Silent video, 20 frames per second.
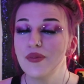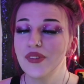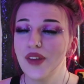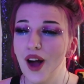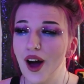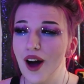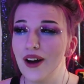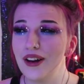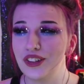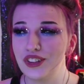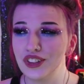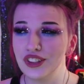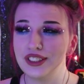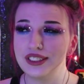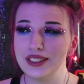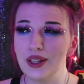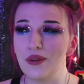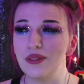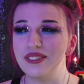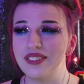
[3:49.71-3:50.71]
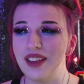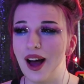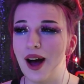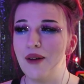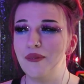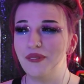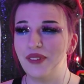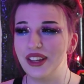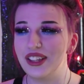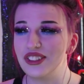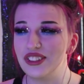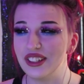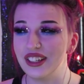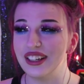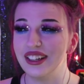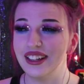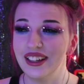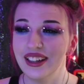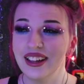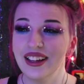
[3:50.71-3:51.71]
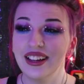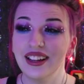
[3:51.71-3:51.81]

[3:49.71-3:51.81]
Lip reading: oh, she's so dumb that she,